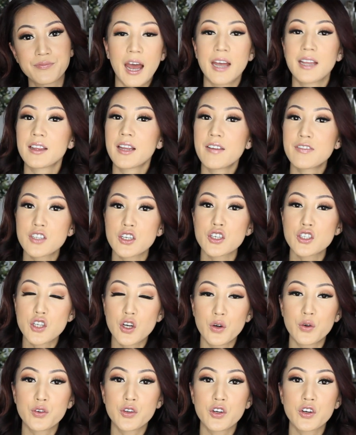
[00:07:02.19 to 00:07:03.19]
I left her
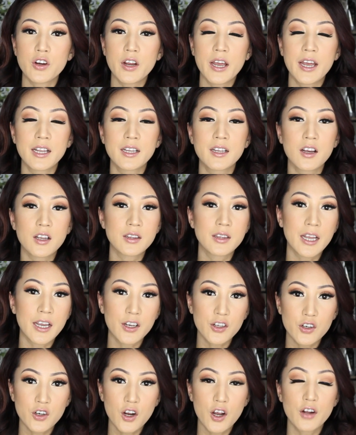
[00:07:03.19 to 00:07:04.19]
toner and
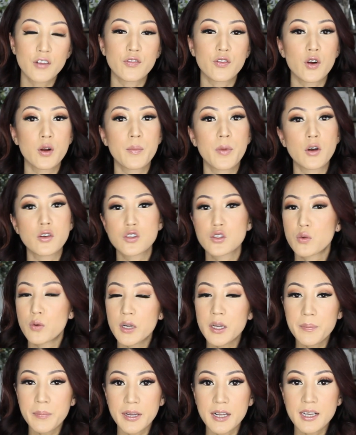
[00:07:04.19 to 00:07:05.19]
lightener on for about
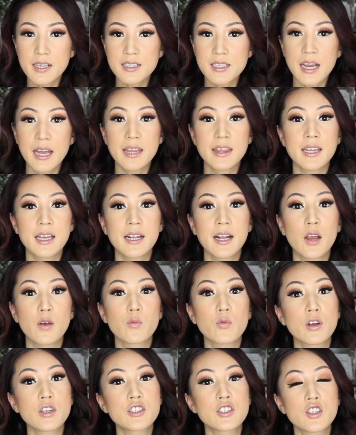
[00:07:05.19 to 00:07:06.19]
20 minutes, and then I
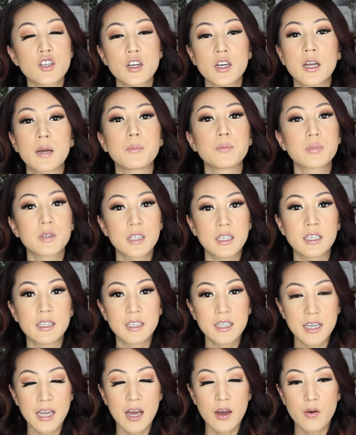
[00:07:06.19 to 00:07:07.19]
rinsed her
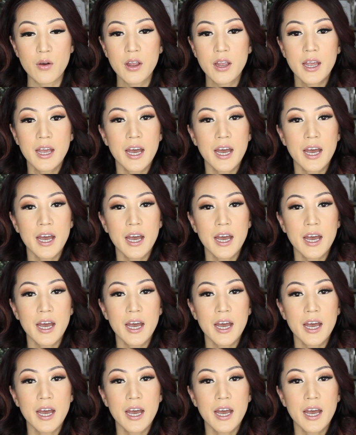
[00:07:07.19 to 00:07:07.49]
completely out.